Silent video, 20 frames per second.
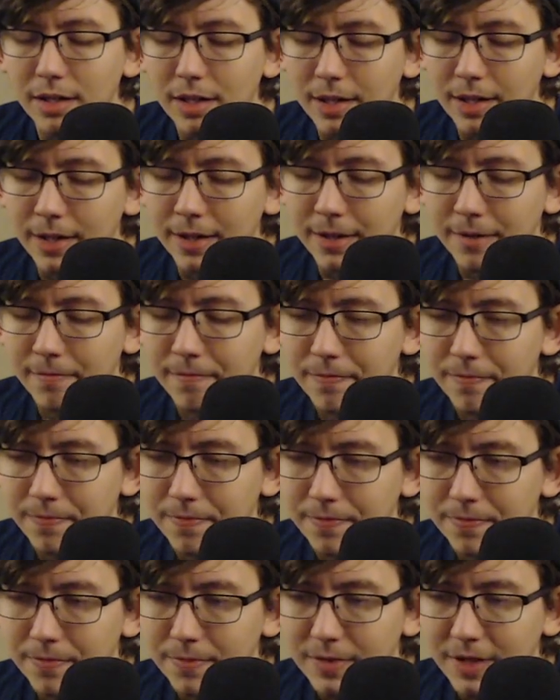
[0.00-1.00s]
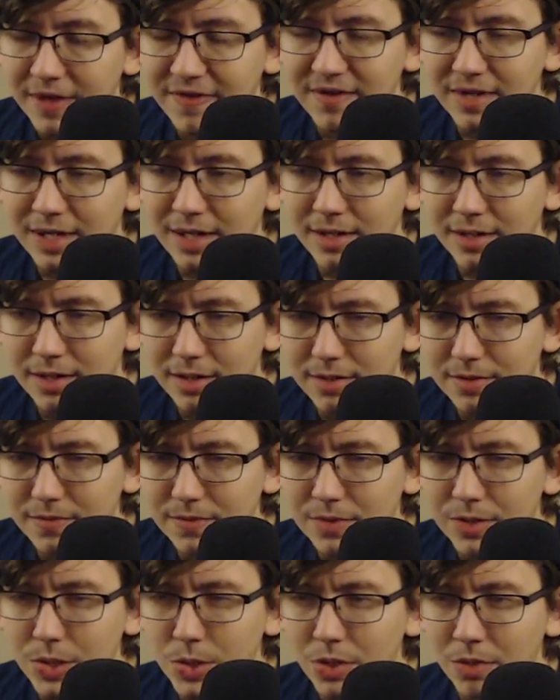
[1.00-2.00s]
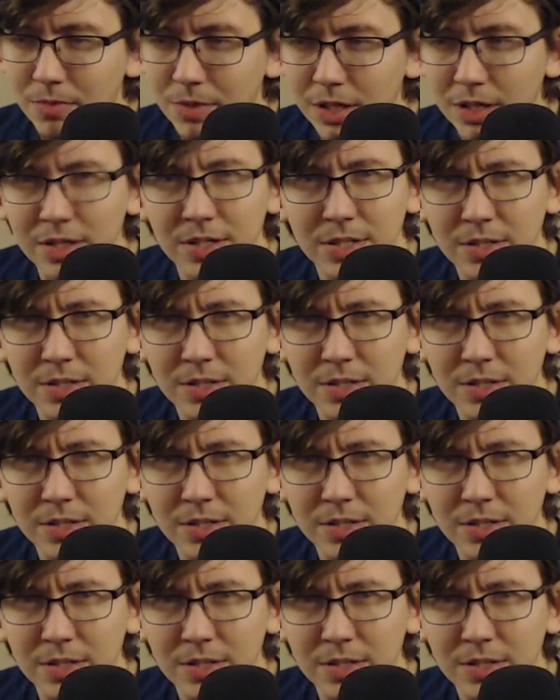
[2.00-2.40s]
I think it attributed